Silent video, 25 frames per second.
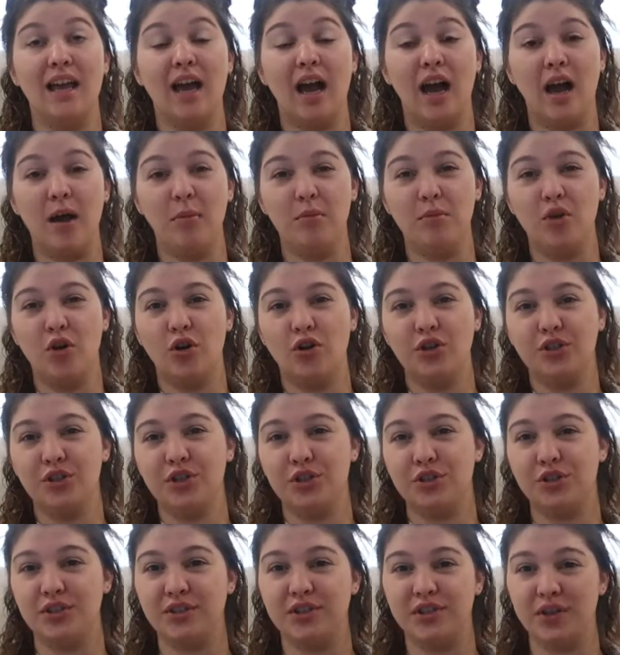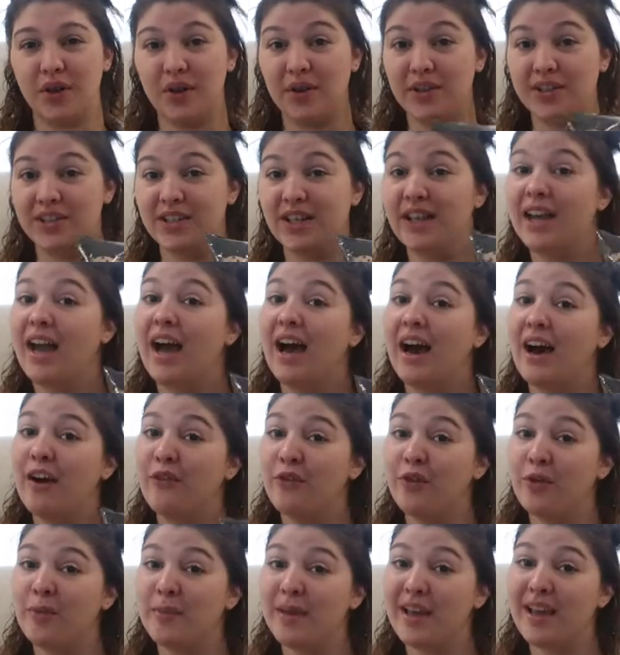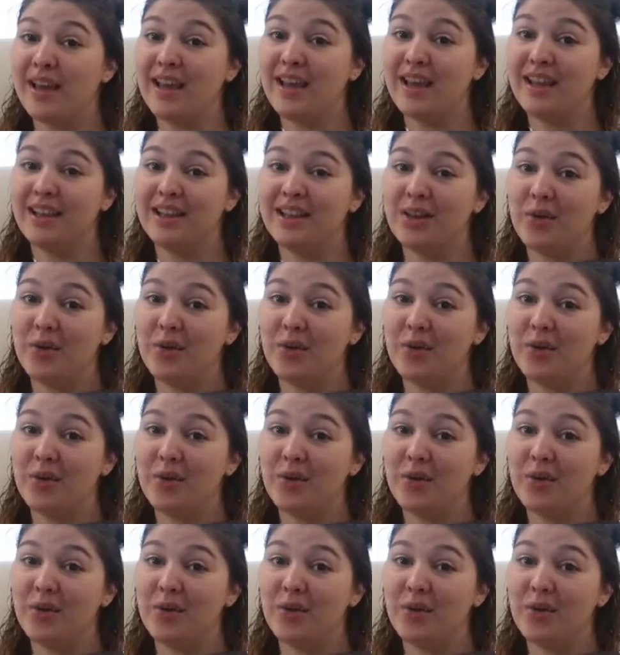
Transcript: I'm not sure is going to cover me